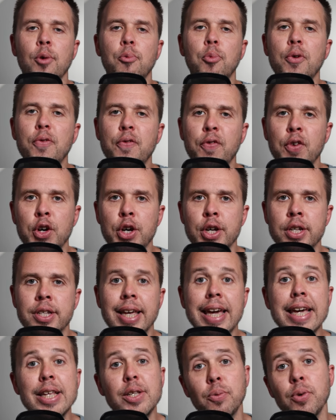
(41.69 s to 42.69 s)
But
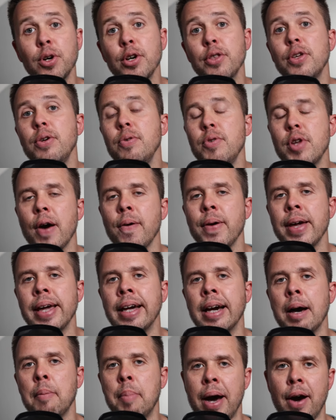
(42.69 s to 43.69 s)
first, it's worth you
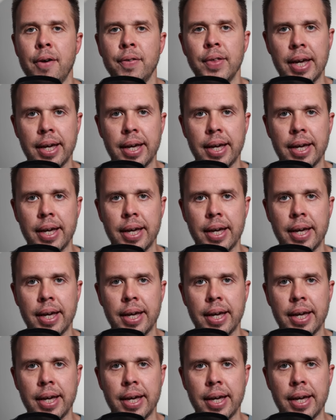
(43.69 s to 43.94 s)
knowing about